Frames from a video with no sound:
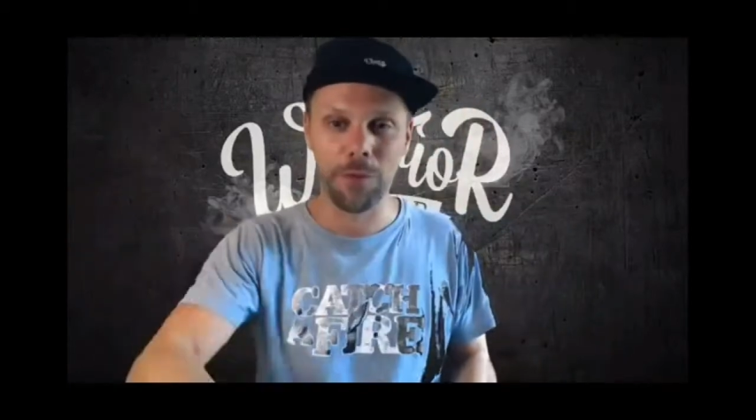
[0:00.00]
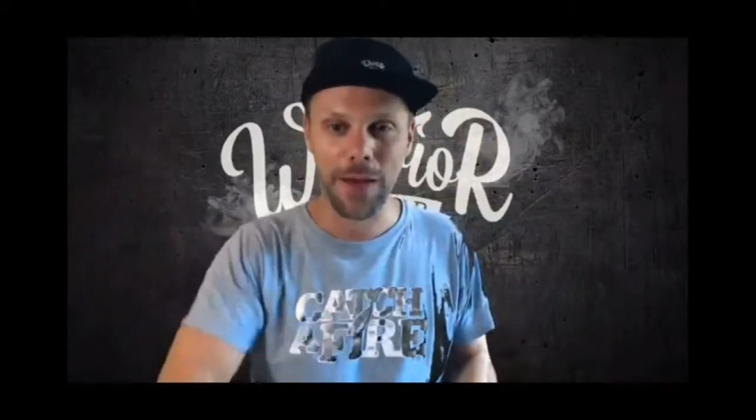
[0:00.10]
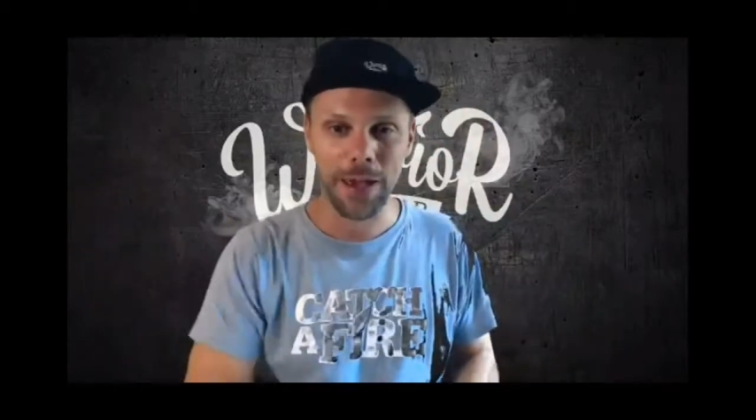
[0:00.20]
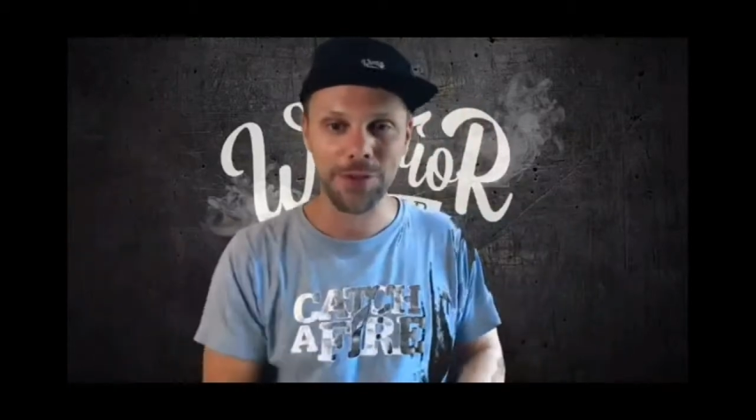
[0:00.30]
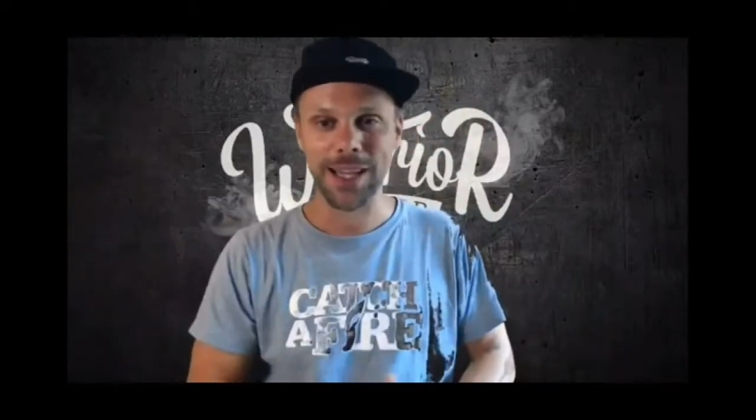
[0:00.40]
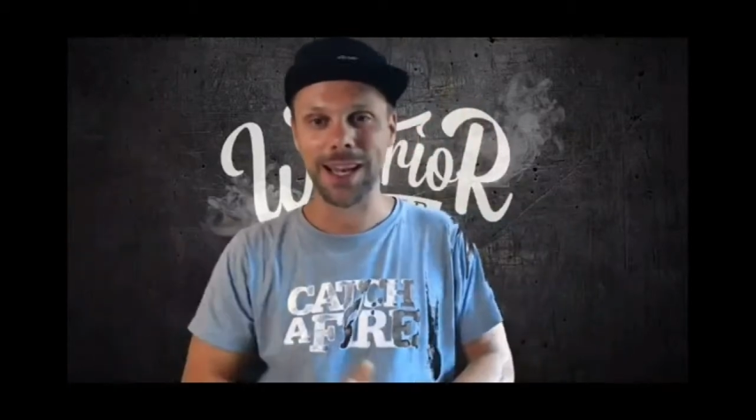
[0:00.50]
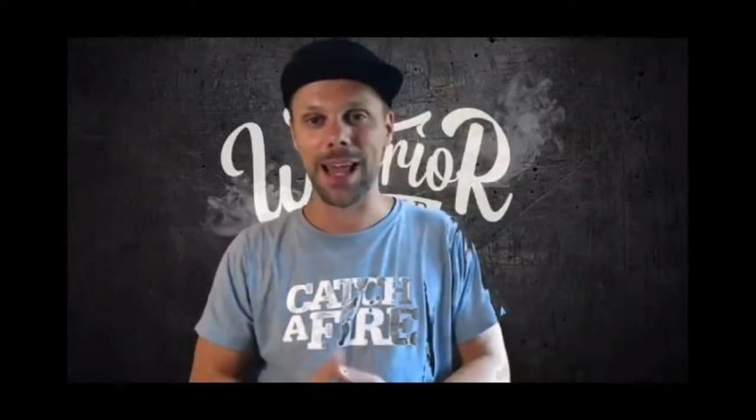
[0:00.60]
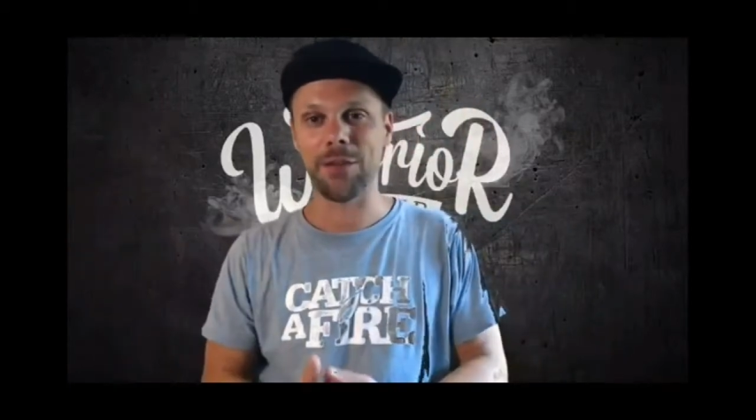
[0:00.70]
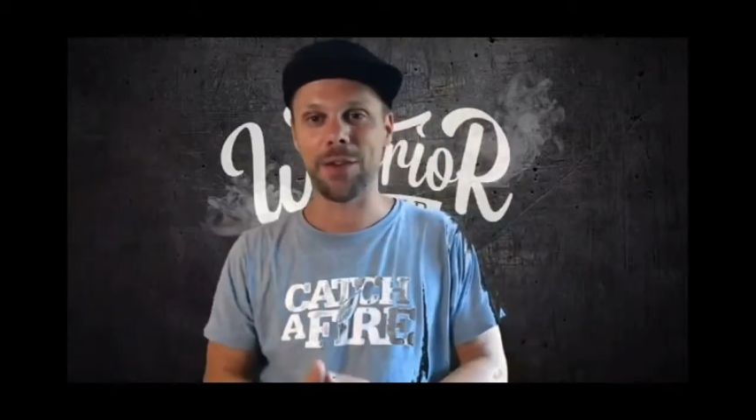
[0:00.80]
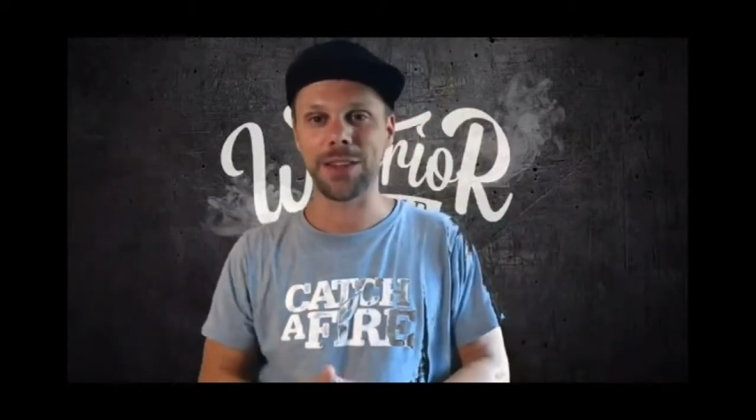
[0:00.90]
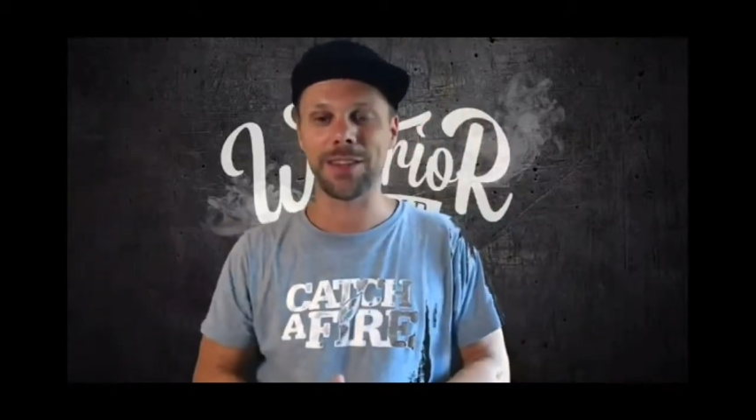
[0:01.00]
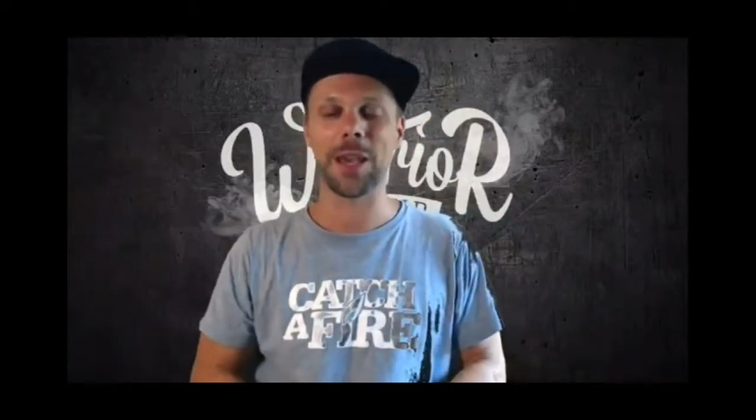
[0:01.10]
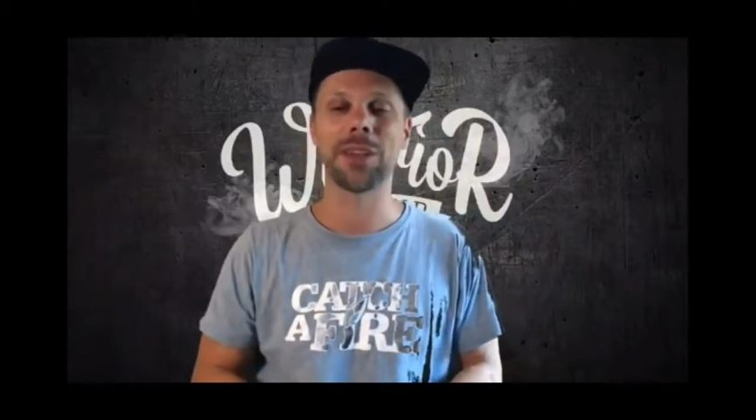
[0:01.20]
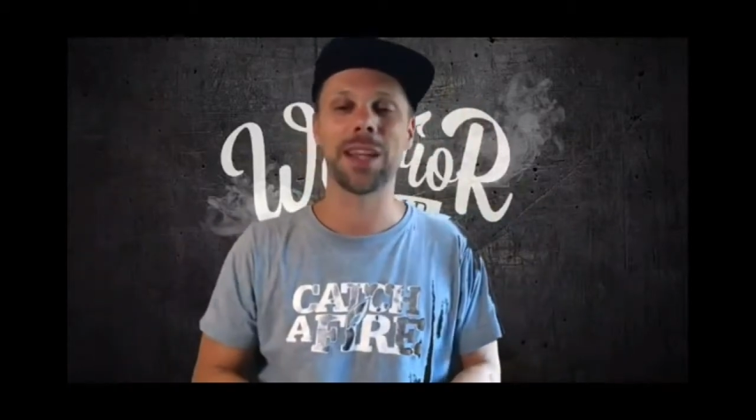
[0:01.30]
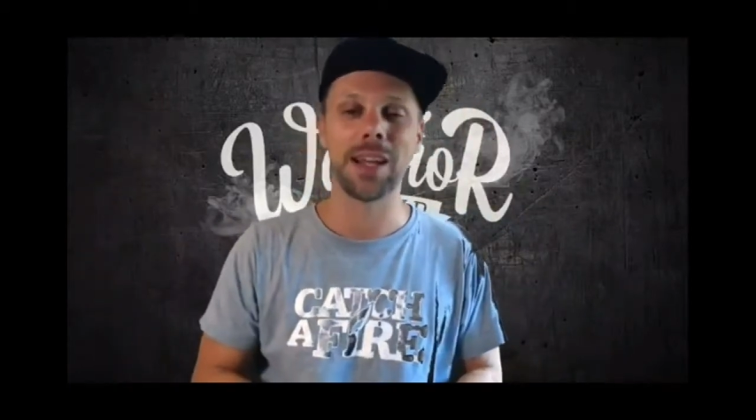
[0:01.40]
5-Star Life
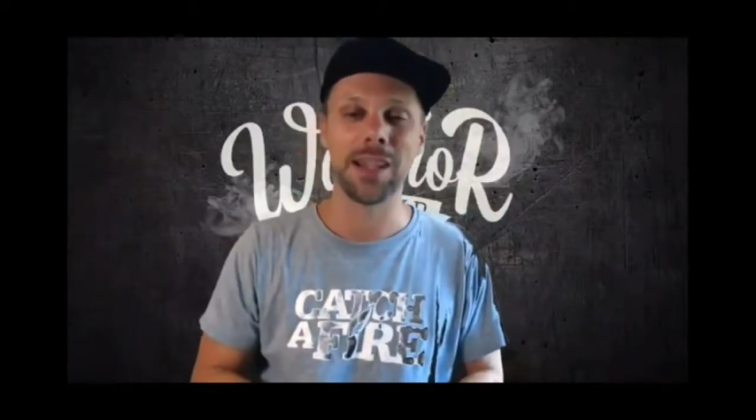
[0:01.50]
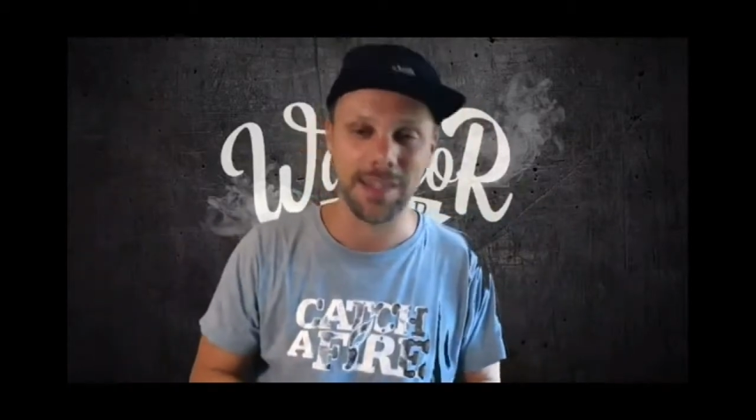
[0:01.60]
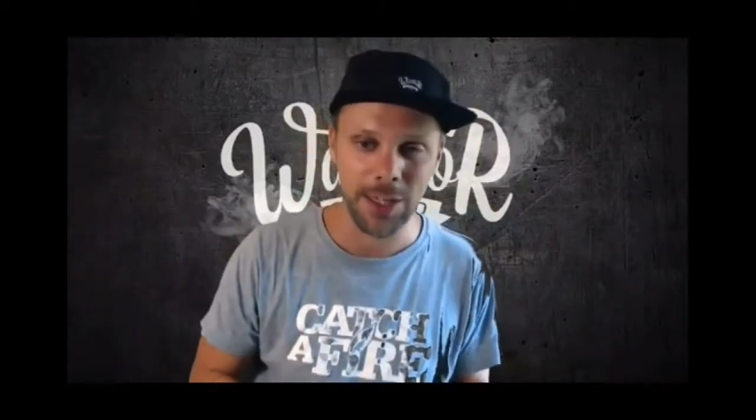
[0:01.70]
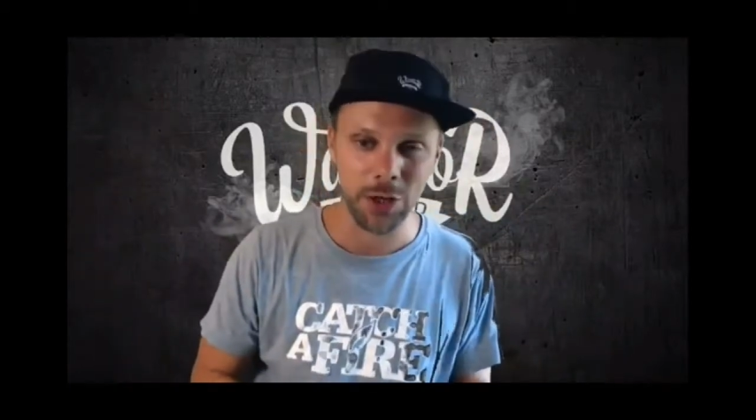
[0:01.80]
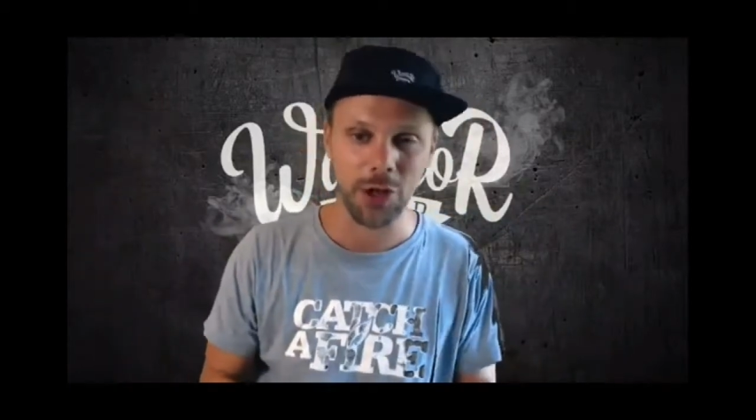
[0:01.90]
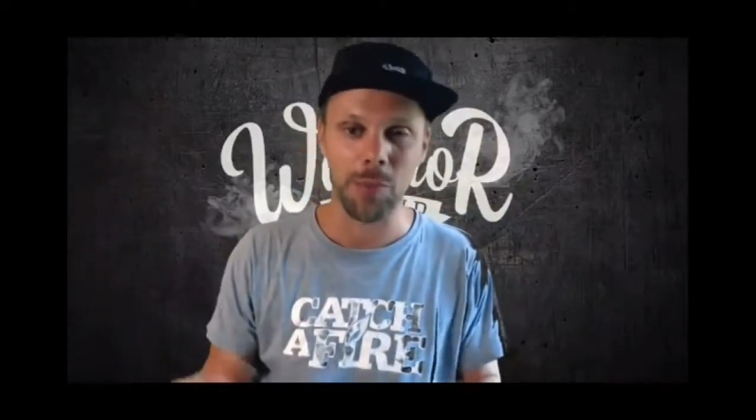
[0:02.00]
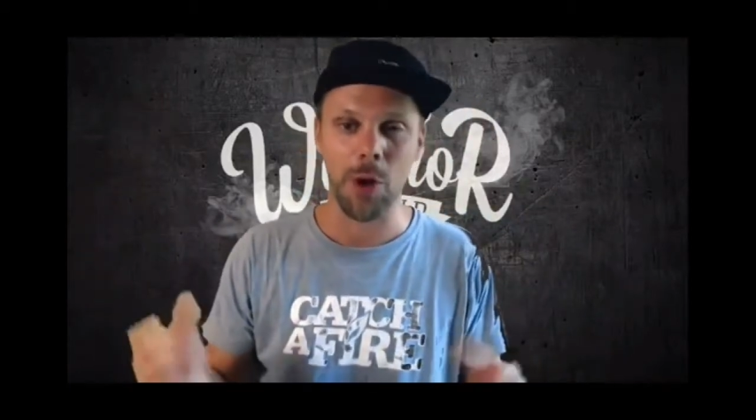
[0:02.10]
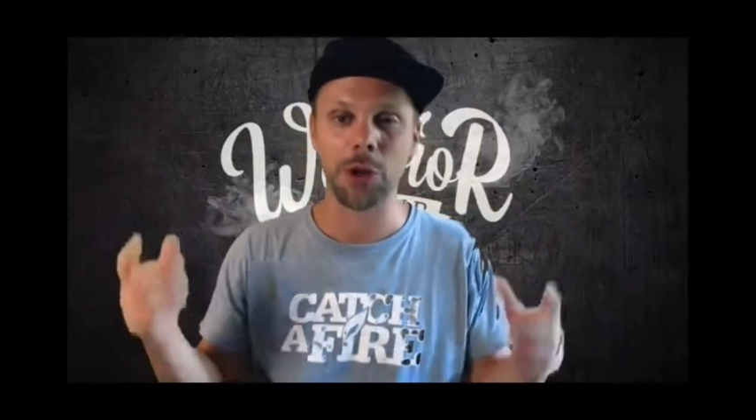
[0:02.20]
Entertainment LLC.com.